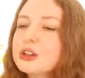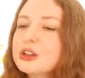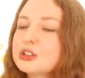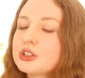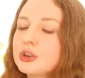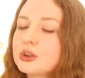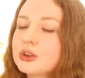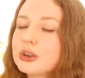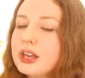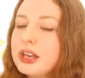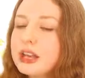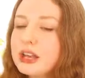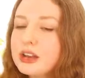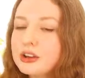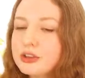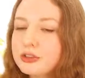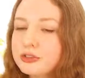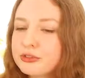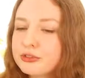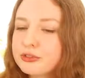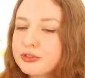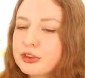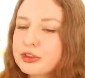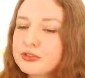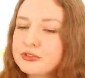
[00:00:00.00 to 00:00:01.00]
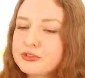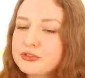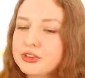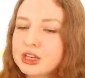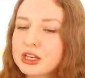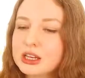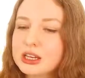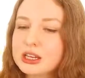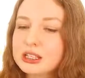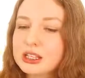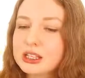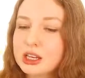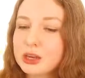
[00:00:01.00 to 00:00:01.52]
So negative
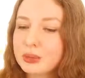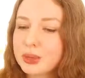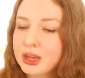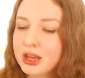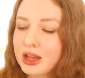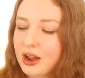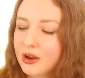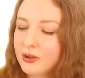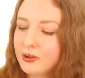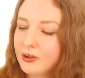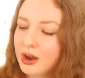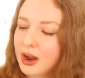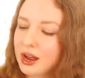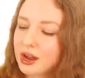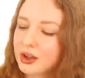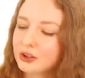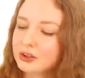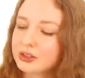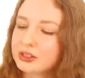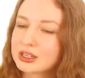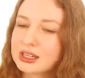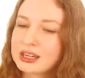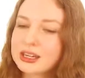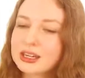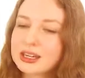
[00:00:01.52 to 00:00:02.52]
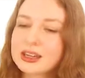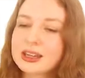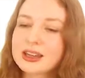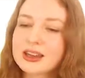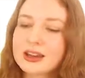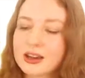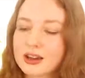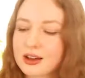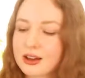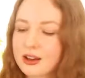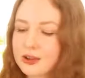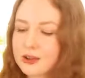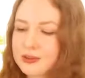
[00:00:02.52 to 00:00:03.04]
fifty is going to be around
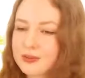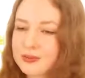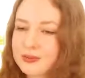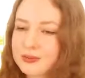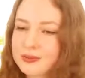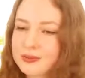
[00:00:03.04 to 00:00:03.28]
here,